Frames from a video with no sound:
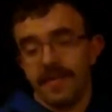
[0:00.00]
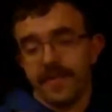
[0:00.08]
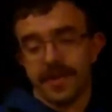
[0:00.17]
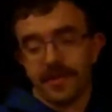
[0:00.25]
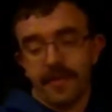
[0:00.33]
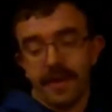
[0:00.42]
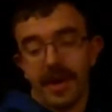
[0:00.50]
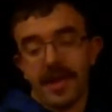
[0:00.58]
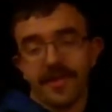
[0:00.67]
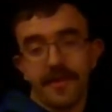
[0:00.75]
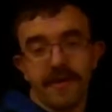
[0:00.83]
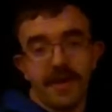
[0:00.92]
But the way I
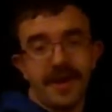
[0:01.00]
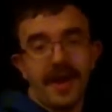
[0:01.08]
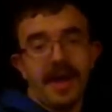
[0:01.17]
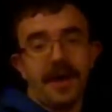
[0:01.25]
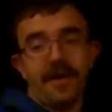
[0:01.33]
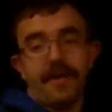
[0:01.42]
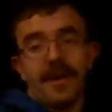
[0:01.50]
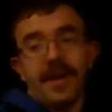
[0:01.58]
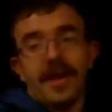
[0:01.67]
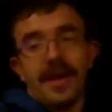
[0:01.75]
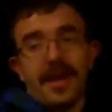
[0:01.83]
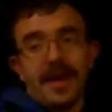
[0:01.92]
throw it now,
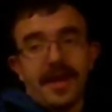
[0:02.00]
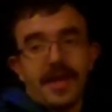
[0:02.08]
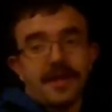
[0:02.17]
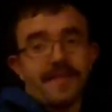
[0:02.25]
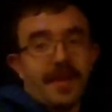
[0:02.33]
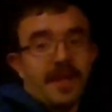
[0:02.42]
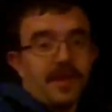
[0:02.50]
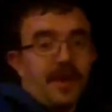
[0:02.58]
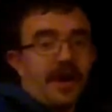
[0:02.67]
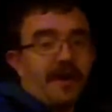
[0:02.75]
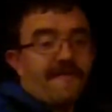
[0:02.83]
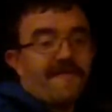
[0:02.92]
it gives me a
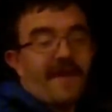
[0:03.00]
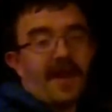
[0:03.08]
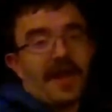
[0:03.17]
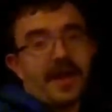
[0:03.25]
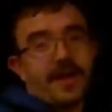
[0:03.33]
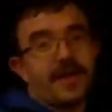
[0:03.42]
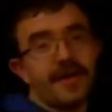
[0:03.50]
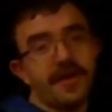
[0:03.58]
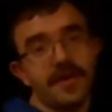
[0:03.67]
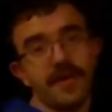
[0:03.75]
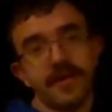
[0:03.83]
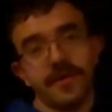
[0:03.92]
lot of fade
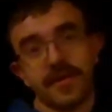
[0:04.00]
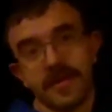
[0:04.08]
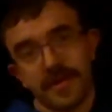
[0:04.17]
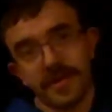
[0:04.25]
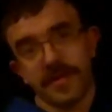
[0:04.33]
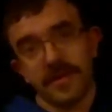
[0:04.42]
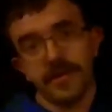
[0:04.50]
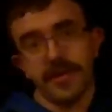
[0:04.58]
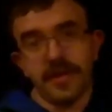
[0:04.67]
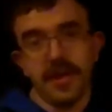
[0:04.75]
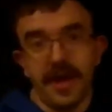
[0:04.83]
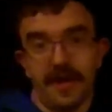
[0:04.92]
to
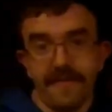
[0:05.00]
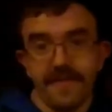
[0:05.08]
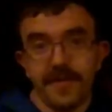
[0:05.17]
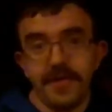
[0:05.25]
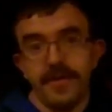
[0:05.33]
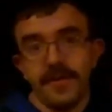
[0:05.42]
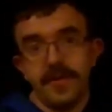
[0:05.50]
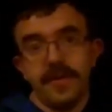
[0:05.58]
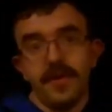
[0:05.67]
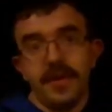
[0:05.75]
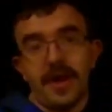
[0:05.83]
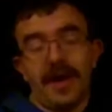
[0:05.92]
the left.
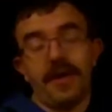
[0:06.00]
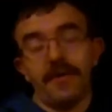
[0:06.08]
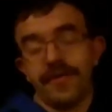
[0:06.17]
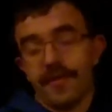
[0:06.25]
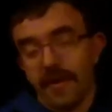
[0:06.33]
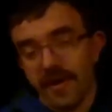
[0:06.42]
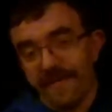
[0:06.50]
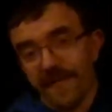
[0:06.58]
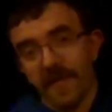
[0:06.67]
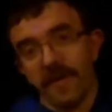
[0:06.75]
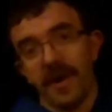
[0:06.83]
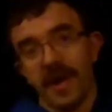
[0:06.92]
I don't throw it
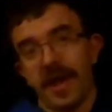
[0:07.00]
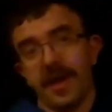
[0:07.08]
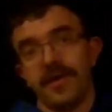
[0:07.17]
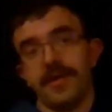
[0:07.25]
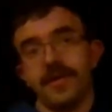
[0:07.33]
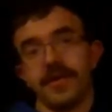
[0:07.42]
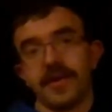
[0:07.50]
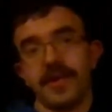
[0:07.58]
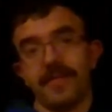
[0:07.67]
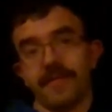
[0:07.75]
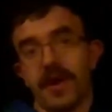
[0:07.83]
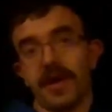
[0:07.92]
forehand because
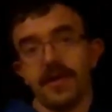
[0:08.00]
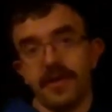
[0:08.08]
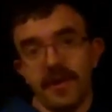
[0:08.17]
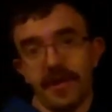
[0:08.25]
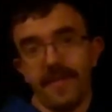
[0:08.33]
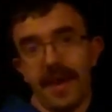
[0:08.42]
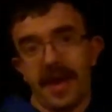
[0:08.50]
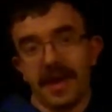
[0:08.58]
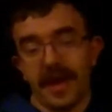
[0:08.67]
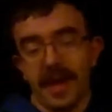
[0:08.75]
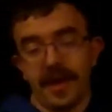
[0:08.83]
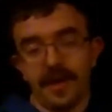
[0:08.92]
I'm trying to learn it
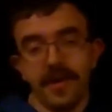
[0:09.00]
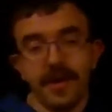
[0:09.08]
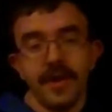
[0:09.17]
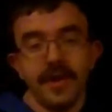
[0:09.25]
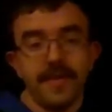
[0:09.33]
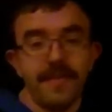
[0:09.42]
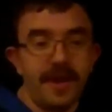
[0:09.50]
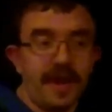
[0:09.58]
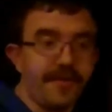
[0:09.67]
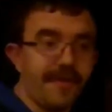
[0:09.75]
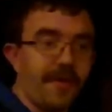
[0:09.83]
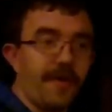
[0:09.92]
backhand. But I'll
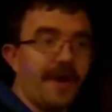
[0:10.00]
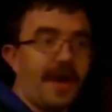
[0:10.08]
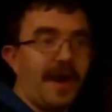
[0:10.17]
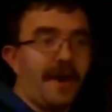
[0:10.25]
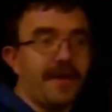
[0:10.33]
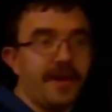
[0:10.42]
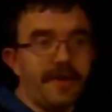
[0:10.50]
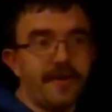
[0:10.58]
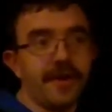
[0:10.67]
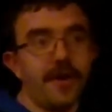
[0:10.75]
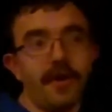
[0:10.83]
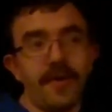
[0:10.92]
throw it out. It'll
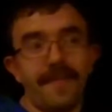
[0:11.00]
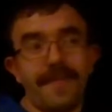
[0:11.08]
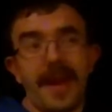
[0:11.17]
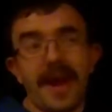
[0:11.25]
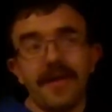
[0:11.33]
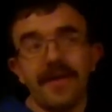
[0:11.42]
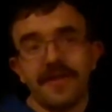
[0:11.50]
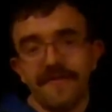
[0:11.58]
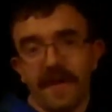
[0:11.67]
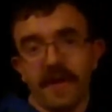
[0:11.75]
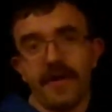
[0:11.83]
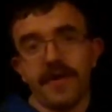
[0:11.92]
go about as
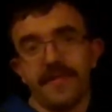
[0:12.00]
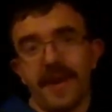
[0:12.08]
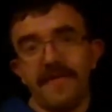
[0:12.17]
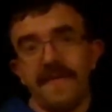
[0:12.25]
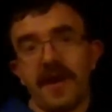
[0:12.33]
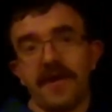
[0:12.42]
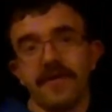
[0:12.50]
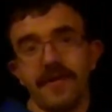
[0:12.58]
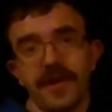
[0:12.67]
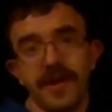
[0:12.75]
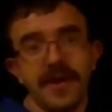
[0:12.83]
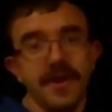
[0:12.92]
far as my
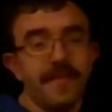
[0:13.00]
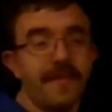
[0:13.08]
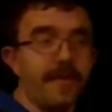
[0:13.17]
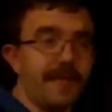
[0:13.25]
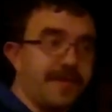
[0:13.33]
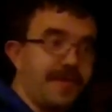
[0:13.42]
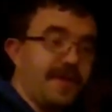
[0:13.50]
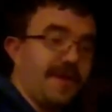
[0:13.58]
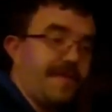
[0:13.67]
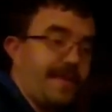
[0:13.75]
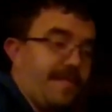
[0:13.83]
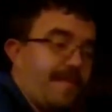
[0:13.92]
Valkyrie, but with a little
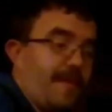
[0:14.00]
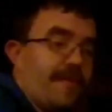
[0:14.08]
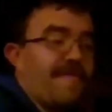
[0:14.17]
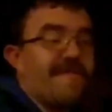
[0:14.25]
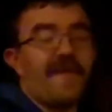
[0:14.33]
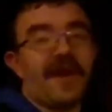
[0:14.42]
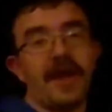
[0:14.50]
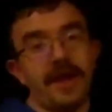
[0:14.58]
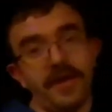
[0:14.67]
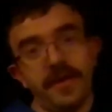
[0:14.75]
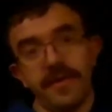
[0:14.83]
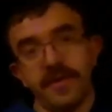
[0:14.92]
bit more fade.
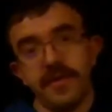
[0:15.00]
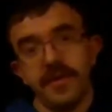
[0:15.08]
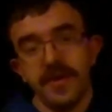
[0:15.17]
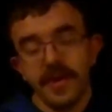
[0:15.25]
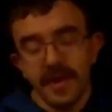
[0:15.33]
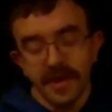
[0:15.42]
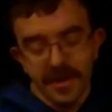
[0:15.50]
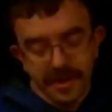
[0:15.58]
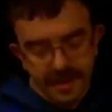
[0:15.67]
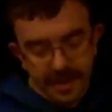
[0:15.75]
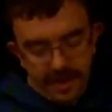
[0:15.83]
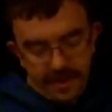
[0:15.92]

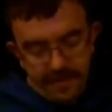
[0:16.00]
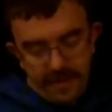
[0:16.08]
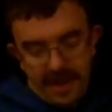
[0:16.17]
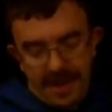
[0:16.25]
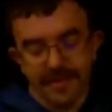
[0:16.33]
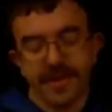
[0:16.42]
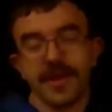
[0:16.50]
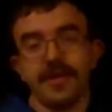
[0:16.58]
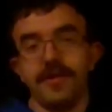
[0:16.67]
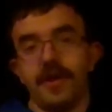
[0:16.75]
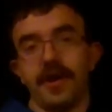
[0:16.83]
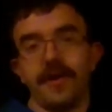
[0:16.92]
So I'm still
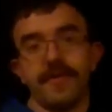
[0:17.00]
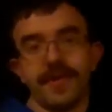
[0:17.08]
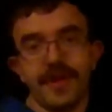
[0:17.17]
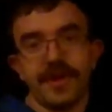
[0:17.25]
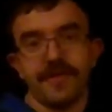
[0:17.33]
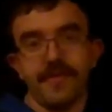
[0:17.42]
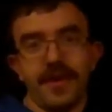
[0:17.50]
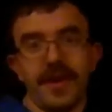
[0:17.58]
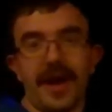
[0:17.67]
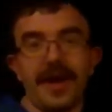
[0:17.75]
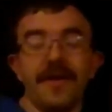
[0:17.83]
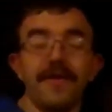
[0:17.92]
learning with this one.
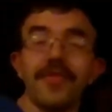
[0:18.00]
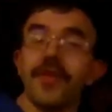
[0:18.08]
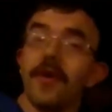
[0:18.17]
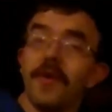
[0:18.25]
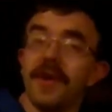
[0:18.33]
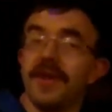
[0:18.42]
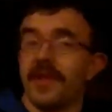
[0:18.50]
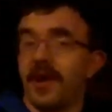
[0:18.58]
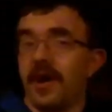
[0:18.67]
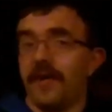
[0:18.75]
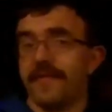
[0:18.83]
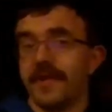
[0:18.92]
I don't throw it as
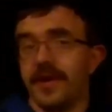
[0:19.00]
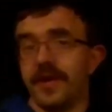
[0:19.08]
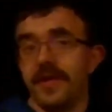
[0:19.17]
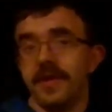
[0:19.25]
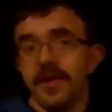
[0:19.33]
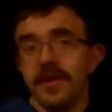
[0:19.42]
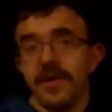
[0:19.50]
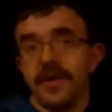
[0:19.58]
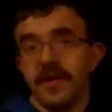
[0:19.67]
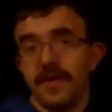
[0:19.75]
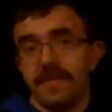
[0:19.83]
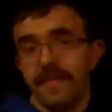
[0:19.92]
often,
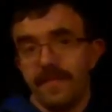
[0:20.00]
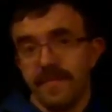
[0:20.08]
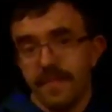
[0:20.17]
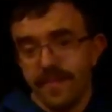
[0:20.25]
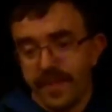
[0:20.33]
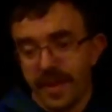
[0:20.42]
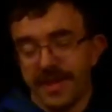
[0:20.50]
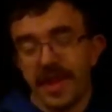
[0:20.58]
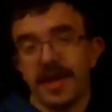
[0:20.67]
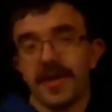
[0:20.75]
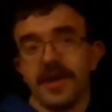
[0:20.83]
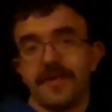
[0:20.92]
but
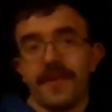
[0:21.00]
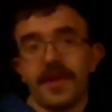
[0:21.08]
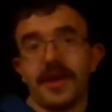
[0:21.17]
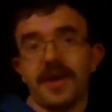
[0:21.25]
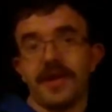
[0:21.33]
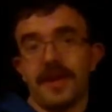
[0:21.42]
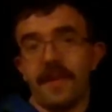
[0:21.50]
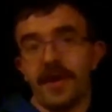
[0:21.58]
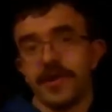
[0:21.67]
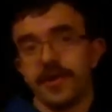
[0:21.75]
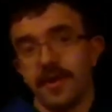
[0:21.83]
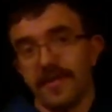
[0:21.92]
that's just because I'm not
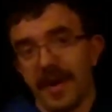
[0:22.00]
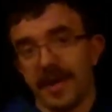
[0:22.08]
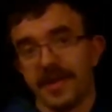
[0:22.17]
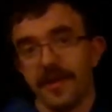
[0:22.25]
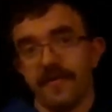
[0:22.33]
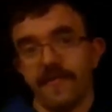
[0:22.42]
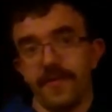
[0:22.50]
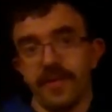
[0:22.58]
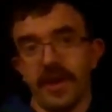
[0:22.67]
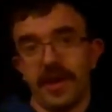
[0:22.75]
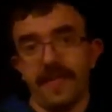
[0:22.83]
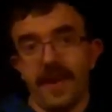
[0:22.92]
sure of myself when
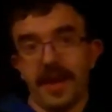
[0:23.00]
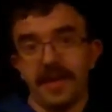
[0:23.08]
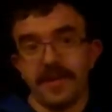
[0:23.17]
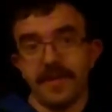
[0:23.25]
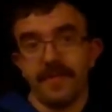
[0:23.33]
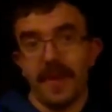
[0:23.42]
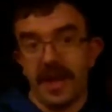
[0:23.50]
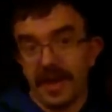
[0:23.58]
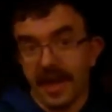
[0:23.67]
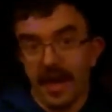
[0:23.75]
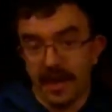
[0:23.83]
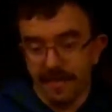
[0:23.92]
playing a main
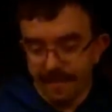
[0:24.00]
game.